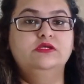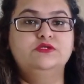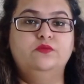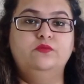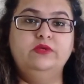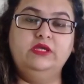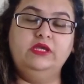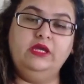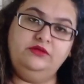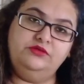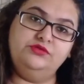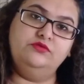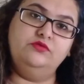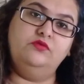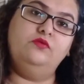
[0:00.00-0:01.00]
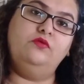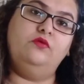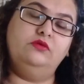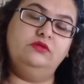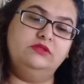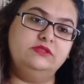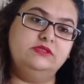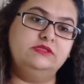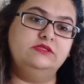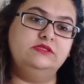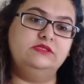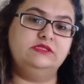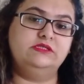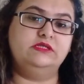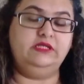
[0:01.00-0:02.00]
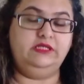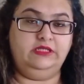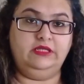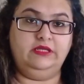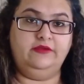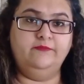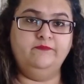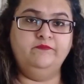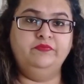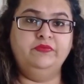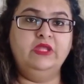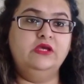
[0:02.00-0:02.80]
so we get to know all this in screening.